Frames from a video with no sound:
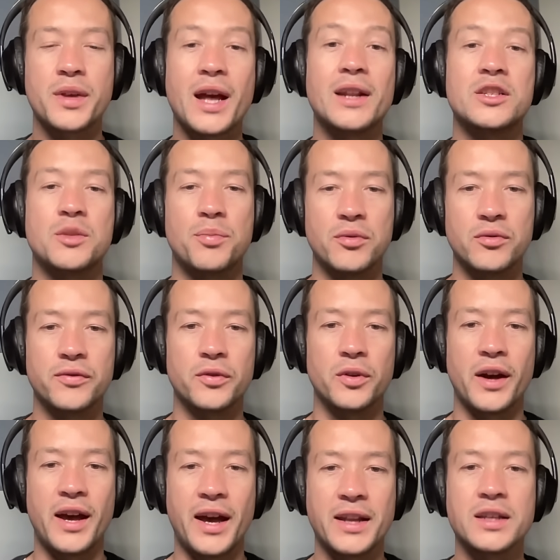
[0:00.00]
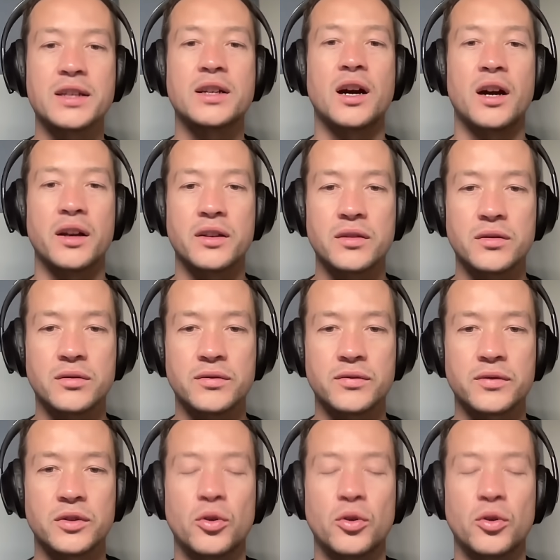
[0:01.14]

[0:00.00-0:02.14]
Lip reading: be eligible for any kind of,